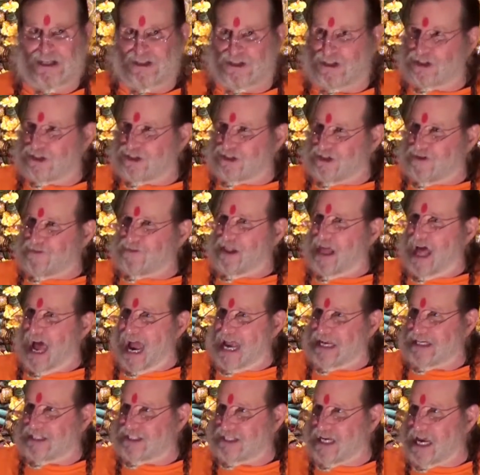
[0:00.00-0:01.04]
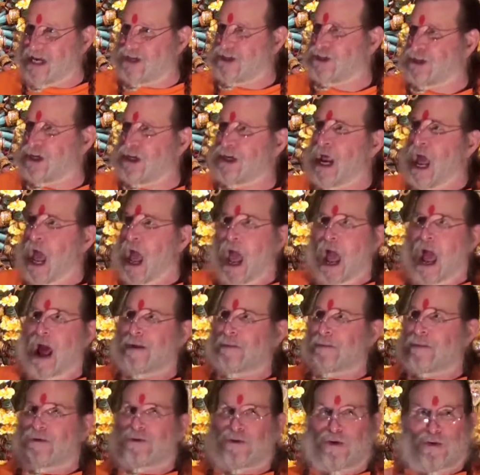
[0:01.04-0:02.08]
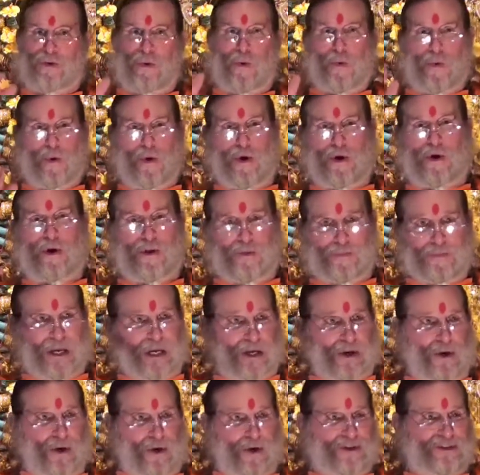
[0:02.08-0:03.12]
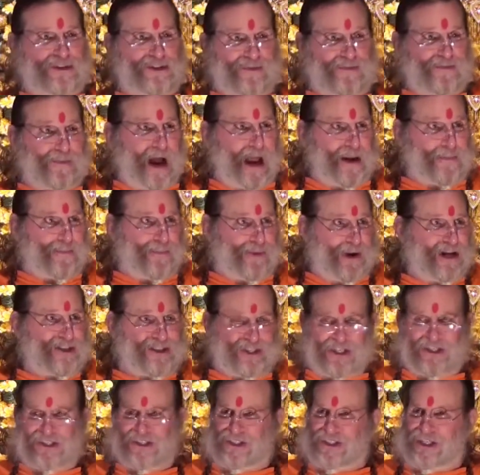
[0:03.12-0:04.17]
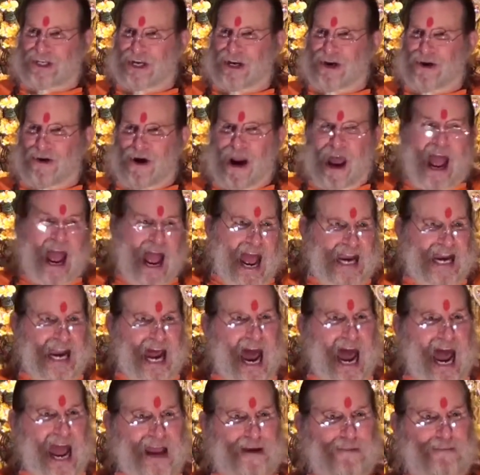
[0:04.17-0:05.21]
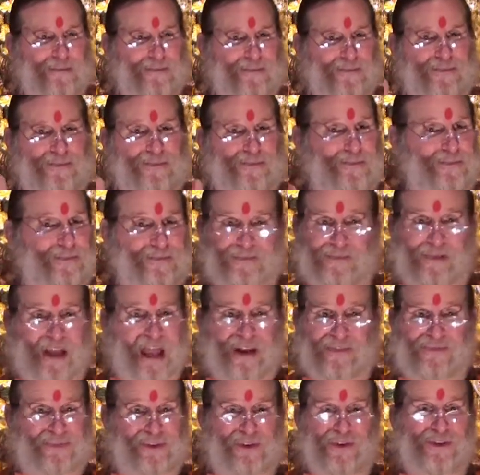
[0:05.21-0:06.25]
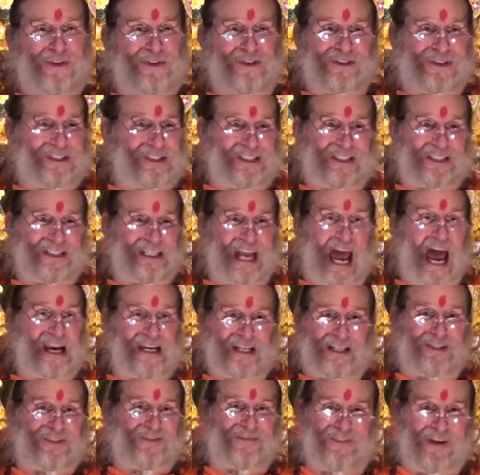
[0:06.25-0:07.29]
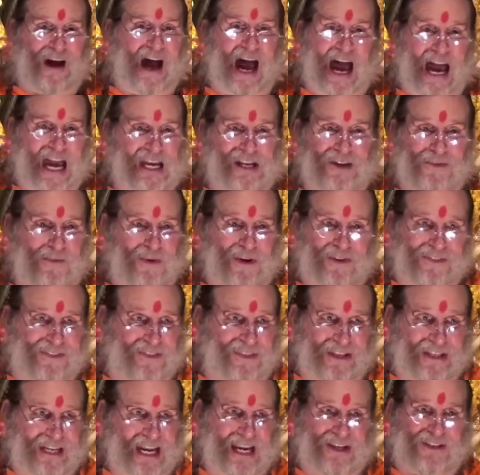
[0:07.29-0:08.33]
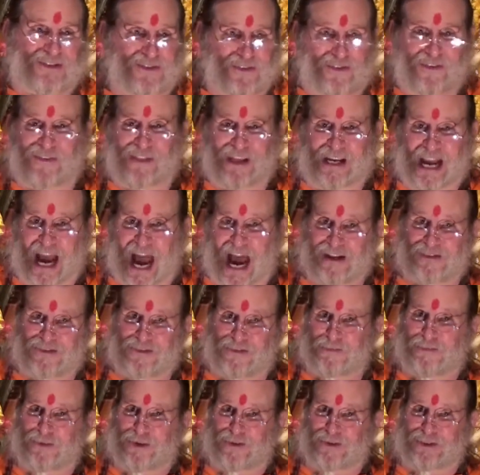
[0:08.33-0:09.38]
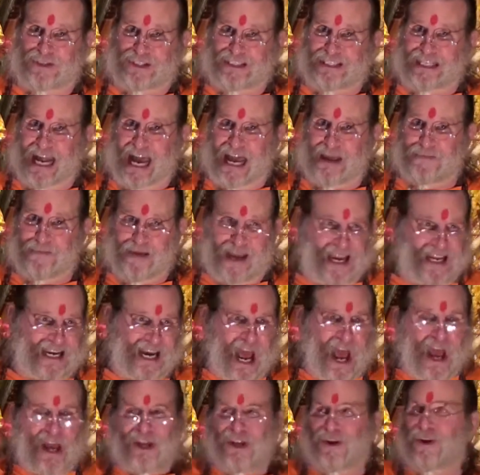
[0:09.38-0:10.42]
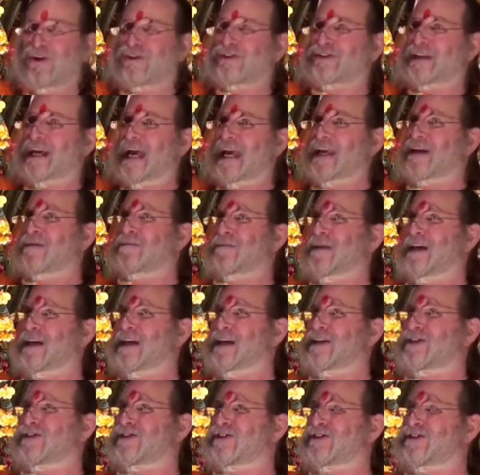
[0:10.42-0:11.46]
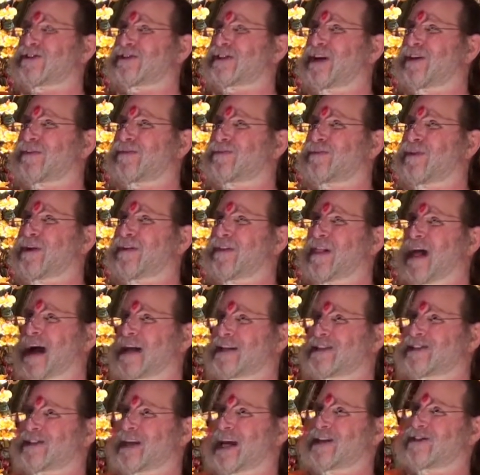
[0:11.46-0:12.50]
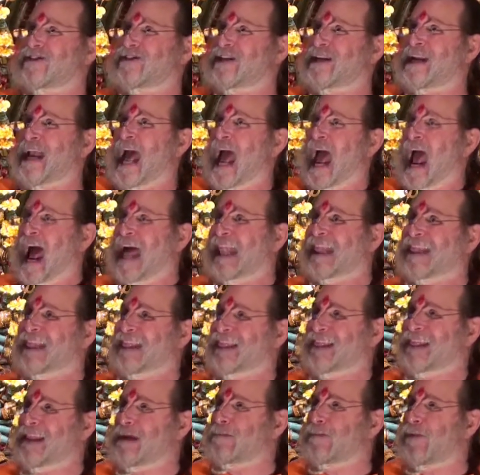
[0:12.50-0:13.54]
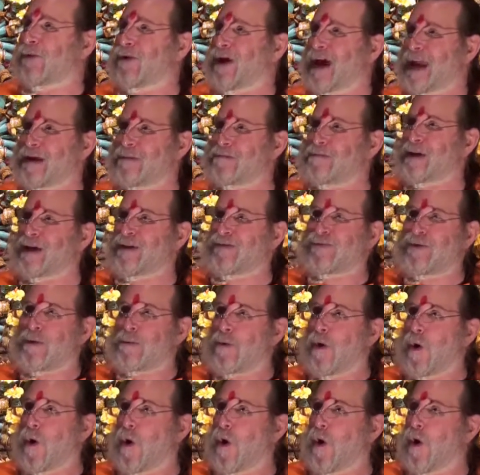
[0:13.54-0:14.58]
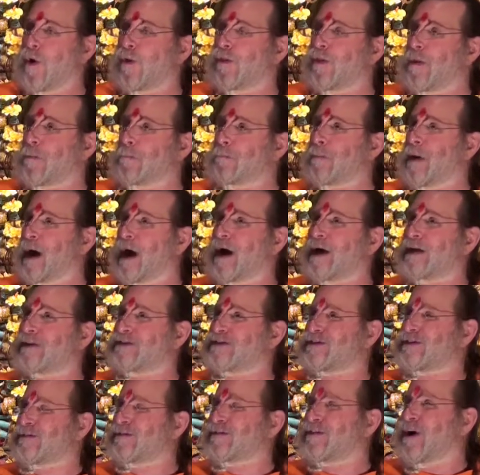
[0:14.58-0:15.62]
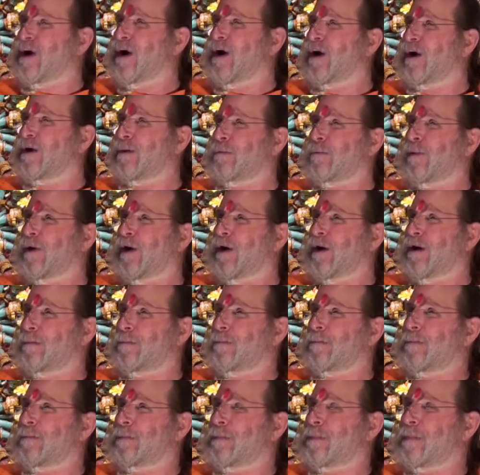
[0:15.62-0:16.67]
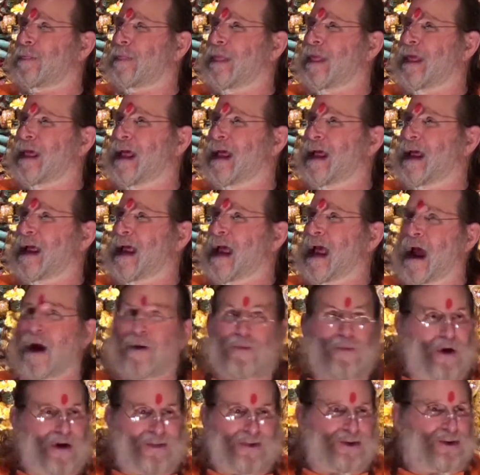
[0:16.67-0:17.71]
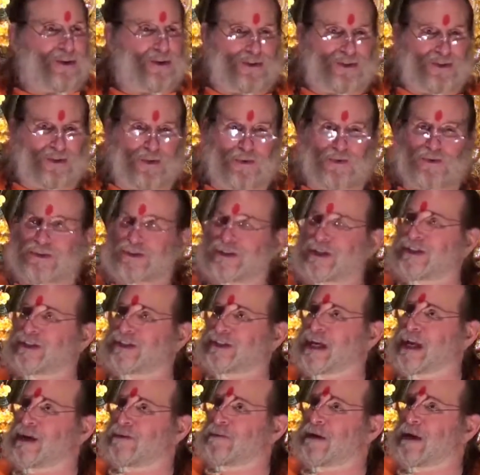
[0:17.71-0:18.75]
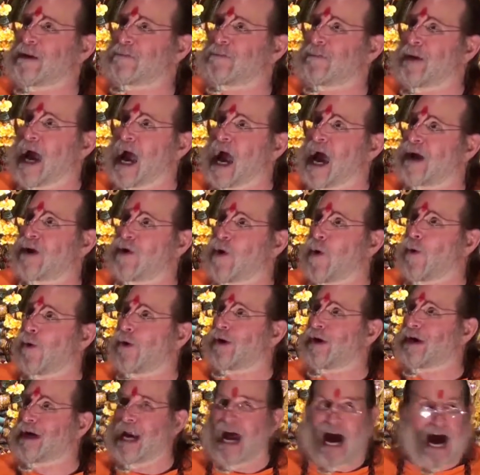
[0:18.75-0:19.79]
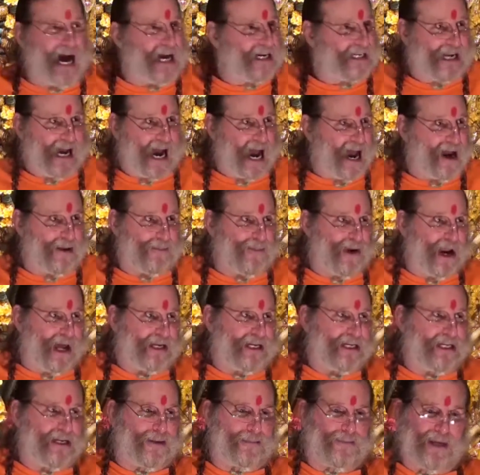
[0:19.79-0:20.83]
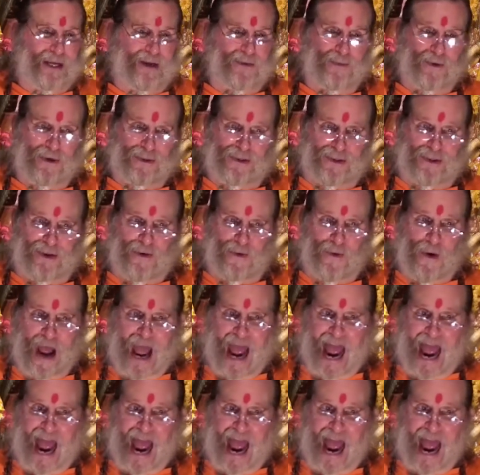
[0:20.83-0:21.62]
and to civilization and to the world because of my presence here. And I'm, if you're satisfied with the nature of the contribution I made, you'll take me into self-realization and liberate me from all the bonds of karma. And whether you choose to send me back or not, I'm ready to be with you.